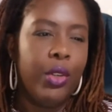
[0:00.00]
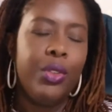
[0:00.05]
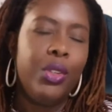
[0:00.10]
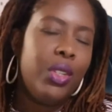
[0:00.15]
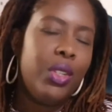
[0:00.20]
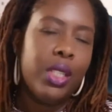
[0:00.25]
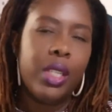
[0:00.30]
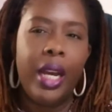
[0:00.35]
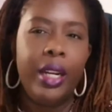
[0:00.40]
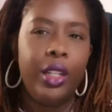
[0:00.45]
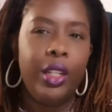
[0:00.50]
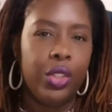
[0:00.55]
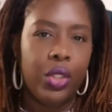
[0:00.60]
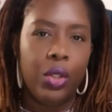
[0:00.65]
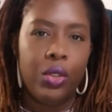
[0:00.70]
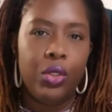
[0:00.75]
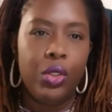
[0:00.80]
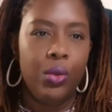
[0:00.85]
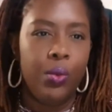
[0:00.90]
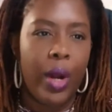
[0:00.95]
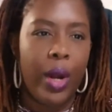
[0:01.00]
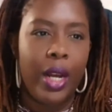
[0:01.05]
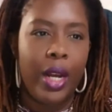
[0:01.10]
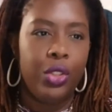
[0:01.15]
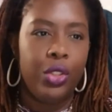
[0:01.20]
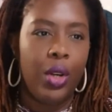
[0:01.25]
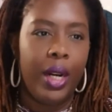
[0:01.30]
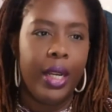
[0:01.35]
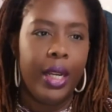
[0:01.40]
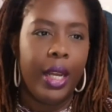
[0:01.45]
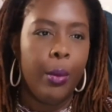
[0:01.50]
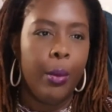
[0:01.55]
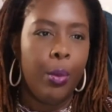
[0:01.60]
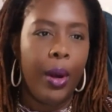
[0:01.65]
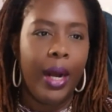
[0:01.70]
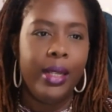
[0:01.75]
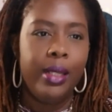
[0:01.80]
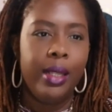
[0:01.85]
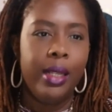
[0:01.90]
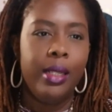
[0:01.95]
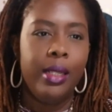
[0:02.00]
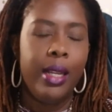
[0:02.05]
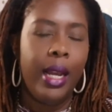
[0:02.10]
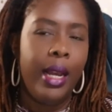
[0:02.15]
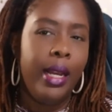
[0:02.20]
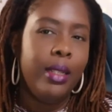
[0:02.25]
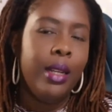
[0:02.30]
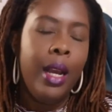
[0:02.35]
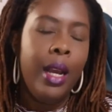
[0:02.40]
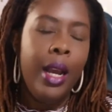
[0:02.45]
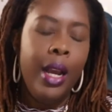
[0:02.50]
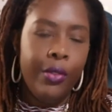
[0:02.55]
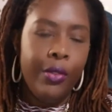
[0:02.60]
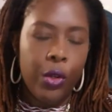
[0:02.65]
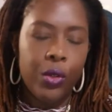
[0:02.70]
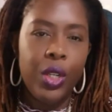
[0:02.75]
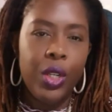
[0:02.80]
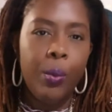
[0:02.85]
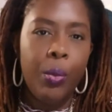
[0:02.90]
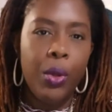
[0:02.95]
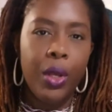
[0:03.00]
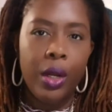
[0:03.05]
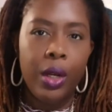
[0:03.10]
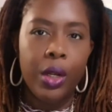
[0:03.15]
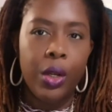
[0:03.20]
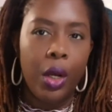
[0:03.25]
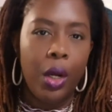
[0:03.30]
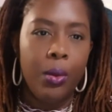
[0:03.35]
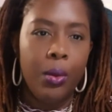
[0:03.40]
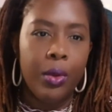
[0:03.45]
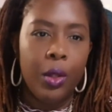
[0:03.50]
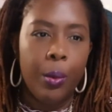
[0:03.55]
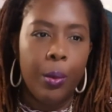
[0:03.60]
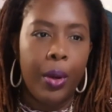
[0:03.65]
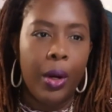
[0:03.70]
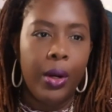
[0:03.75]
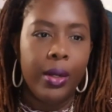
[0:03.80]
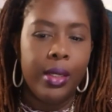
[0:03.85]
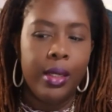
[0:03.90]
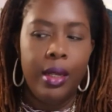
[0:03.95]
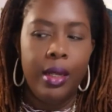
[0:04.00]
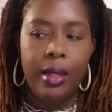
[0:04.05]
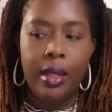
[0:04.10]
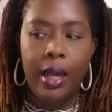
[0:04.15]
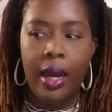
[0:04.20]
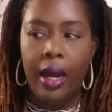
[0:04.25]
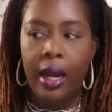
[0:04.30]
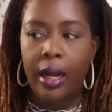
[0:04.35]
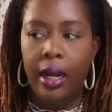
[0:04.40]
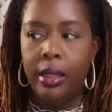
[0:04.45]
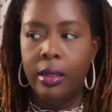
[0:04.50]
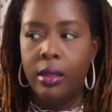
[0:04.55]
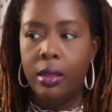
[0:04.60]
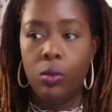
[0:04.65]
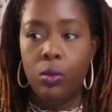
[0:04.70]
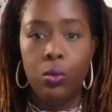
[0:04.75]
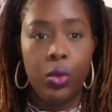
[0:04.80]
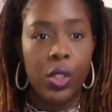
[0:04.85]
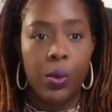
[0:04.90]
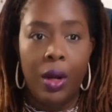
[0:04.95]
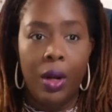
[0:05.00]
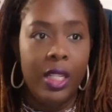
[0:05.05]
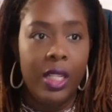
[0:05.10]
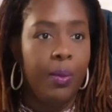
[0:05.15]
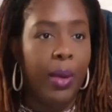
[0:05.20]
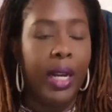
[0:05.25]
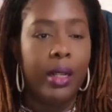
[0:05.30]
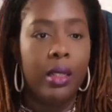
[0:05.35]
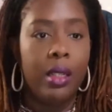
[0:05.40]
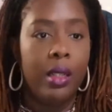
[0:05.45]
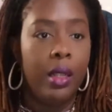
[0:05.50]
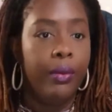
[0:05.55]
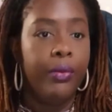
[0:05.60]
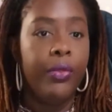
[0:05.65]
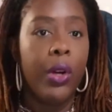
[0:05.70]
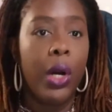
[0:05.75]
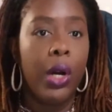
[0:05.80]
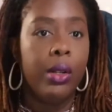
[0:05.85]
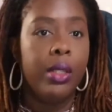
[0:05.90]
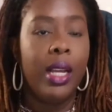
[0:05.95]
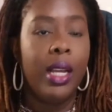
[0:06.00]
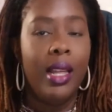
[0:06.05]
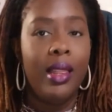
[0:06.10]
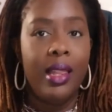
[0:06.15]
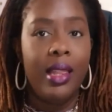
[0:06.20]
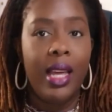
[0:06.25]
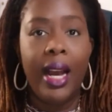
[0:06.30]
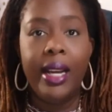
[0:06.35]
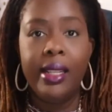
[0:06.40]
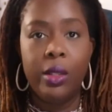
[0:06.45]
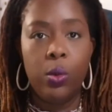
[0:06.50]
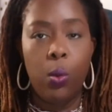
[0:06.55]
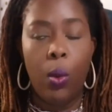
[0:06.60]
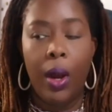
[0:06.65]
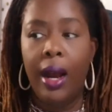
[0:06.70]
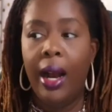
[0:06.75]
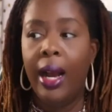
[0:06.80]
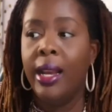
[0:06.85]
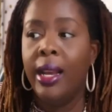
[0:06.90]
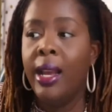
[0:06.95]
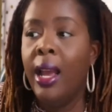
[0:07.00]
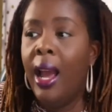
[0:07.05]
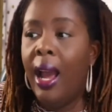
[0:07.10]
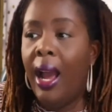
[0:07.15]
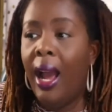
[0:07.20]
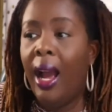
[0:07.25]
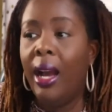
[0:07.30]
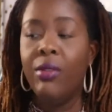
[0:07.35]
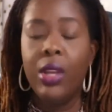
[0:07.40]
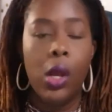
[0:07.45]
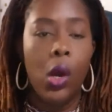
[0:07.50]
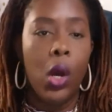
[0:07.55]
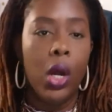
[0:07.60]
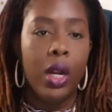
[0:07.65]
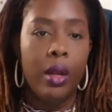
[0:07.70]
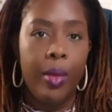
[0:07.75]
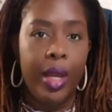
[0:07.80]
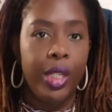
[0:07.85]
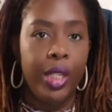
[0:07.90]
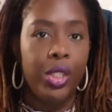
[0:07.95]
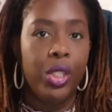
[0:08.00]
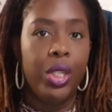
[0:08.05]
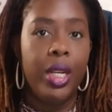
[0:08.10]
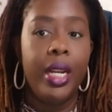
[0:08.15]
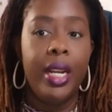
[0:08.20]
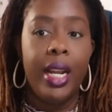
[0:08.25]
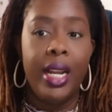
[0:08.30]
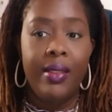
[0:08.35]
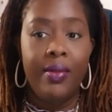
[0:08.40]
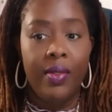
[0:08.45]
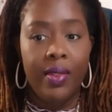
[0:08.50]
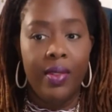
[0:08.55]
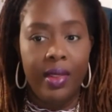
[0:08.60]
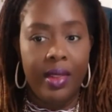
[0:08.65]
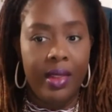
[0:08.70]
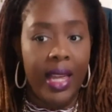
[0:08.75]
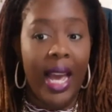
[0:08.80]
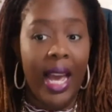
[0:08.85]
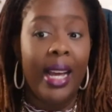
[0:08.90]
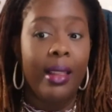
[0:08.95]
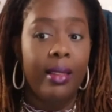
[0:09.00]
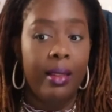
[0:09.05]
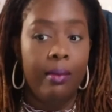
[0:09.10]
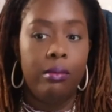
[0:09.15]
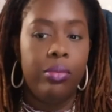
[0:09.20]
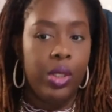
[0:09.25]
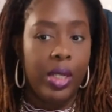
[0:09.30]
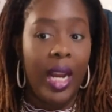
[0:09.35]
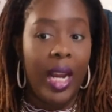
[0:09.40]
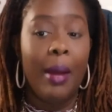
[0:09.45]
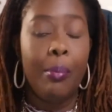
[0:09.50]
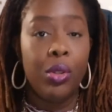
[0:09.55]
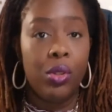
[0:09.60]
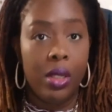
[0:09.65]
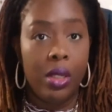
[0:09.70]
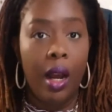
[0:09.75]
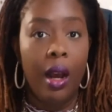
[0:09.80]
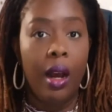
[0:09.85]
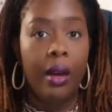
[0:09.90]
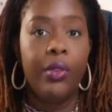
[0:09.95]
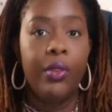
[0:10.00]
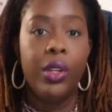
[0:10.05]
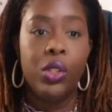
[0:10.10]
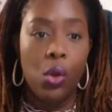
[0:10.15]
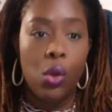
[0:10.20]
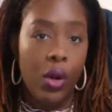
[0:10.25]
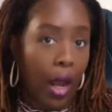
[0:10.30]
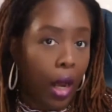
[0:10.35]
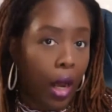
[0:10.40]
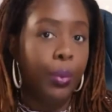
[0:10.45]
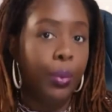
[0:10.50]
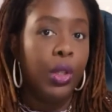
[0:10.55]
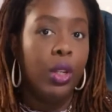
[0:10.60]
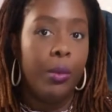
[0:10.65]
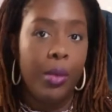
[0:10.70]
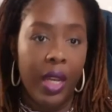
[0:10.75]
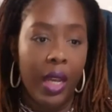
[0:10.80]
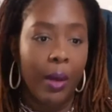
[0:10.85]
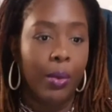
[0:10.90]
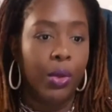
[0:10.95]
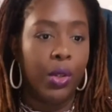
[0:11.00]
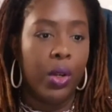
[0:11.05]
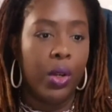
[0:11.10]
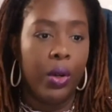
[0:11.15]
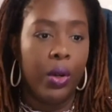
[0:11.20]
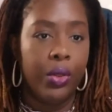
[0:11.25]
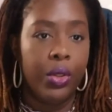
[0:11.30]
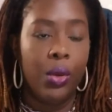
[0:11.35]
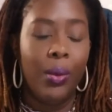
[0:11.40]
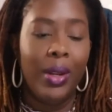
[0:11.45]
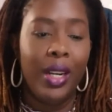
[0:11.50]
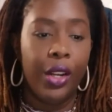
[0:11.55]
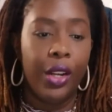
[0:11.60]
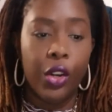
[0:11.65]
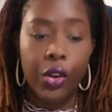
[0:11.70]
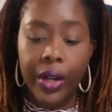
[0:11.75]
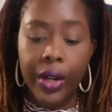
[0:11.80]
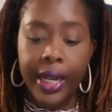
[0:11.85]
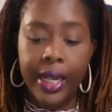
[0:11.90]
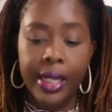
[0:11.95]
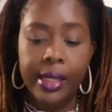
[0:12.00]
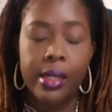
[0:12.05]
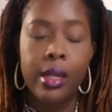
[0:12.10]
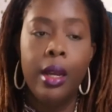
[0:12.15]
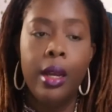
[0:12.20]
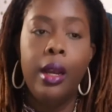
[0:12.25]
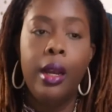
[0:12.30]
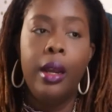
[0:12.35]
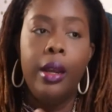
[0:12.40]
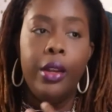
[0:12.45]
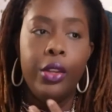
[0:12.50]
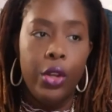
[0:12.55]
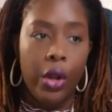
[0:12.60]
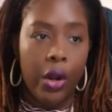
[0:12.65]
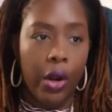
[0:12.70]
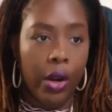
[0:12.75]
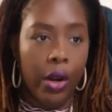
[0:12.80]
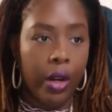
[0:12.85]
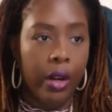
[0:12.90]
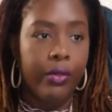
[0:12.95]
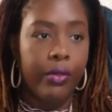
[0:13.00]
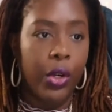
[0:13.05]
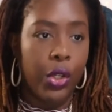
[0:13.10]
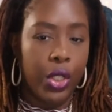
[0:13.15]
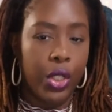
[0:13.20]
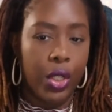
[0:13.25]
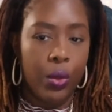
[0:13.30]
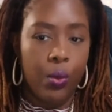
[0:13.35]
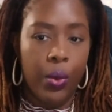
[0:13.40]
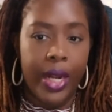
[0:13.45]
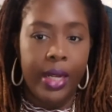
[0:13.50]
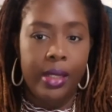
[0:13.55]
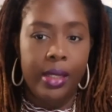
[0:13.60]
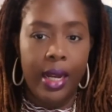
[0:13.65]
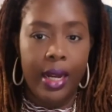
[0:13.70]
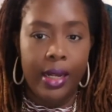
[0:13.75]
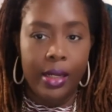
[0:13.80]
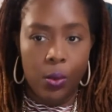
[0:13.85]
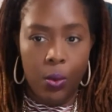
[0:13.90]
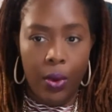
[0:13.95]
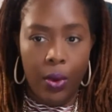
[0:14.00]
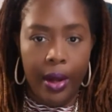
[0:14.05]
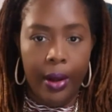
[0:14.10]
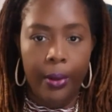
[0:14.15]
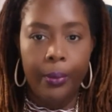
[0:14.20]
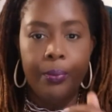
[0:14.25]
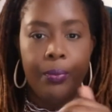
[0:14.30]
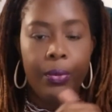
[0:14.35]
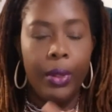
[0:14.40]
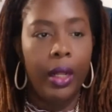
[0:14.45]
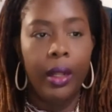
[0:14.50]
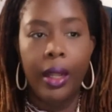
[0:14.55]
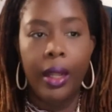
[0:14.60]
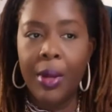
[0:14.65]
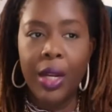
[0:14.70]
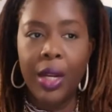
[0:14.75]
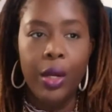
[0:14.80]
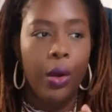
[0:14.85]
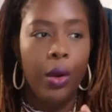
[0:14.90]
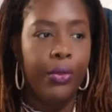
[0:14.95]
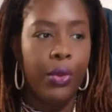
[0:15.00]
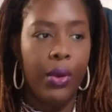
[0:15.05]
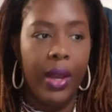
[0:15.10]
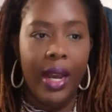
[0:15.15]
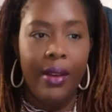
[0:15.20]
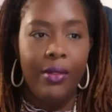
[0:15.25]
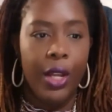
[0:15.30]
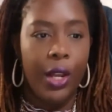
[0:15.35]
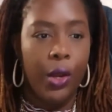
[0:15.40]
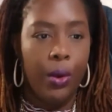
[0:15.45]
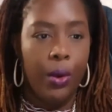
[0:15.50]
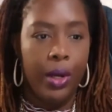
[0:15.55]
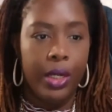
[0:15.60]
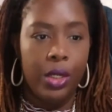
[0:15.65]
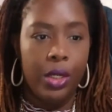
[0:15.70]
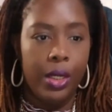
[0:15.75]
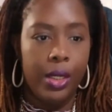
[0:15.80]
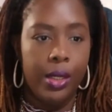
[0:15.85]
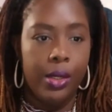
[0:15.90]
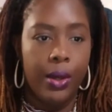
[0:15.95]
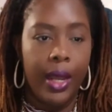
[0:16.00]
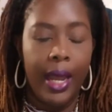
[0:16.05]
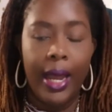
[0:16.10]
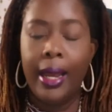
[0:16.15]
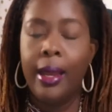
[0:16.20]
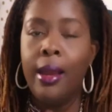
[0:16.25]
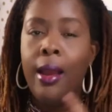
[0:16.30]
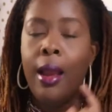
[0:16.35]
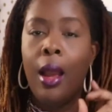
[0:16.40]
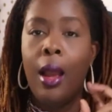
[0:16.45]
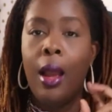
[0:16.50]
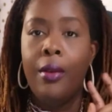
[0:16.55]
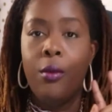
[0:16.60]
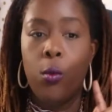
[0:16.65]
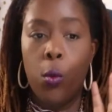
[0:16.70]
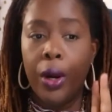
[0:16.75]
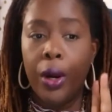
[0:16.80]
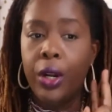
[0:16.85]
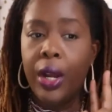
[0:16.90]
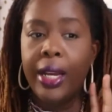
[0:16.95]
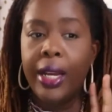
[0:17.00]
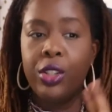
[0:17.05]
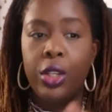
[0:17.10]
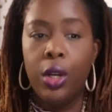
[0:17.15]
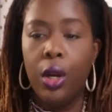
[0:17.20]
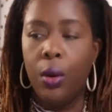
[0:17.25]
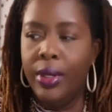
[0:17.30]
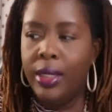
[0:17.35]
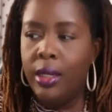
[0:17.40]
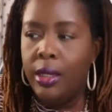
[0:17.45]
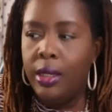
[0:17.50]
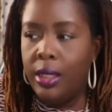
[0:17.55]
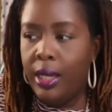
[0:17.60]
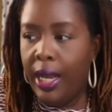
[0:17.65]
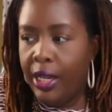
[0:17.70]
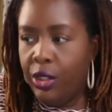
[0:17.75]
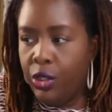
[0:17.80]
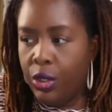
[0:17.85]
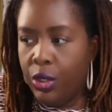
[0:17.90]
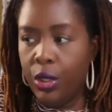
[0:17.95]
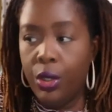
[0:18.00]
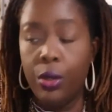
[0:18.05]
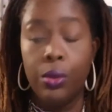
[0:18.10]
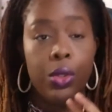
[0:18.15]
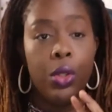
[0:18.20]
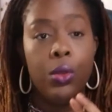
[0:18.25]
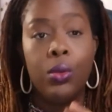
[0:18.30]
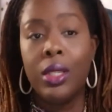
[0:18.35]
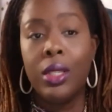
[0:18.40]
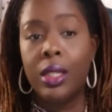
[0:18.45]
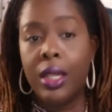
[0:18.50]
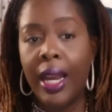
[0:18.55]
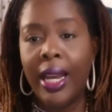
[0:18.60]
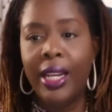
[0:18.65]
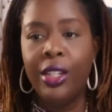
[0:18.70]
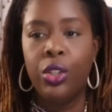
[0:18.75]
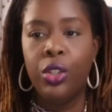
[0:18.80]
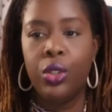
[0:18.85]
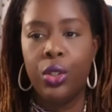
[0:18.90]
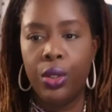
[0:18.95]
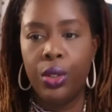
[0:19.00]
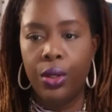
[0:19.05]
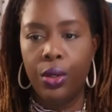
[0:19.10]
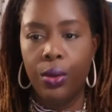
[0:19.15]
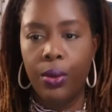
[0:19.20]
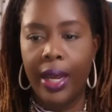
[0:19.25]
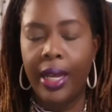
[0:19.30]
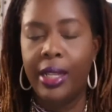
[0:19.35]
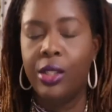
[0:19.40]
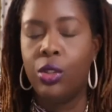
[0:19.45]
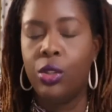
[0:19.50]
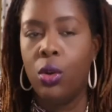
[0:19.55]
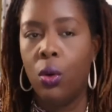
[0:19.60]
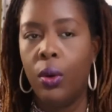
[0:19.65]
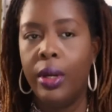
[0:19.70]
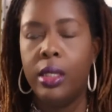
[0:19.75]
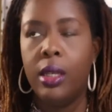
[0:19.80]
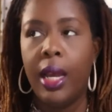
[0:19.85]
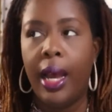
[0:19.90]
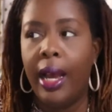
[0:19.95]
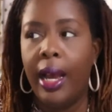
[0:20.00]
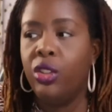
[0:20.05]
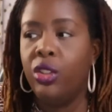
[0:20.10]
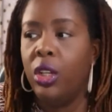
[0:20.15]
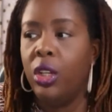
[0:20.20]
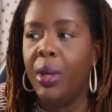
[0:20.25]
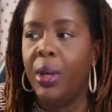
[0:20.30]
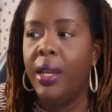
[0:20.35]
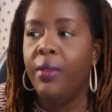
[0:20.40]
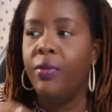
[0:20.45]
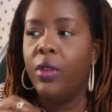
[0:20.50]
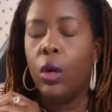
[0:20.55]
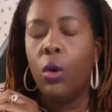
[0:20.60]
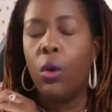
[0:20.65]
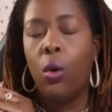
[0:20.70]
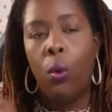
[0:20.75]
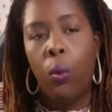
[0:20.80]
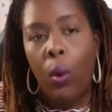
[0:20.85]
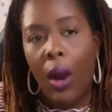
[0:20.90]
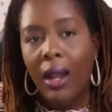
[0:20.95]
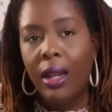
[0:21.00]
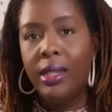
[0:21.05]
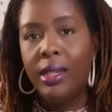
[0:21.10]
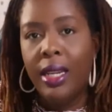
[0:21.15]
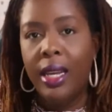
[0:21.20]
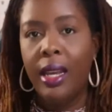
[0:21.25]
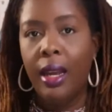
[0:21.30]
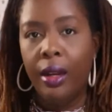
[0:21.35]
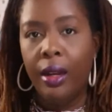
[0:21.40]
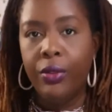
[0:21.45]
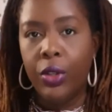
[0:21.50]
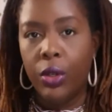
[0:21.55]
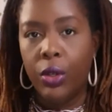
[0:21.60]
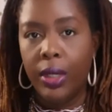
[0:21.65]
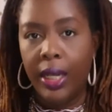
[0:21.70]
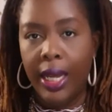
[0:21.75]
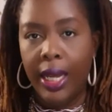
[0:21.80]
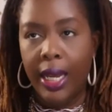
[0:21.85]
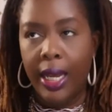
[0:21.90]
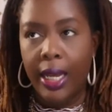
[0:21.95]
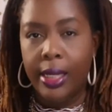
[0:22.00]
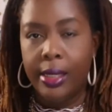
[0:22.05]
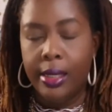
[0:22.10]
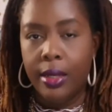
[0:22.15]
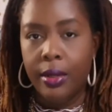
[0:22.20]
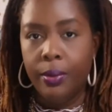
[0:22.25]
They're just kind of searching around and try to get prices. And they're typically going to go with the person that responds back to them first. And that's why having automation and that type of stuff is going to help you to be able to go through and increase your conversion rates as well. Let me know if you have any questions. Okay. We're going to actually go into stage 2. So stage 2 is going to actually be the quality of your leads.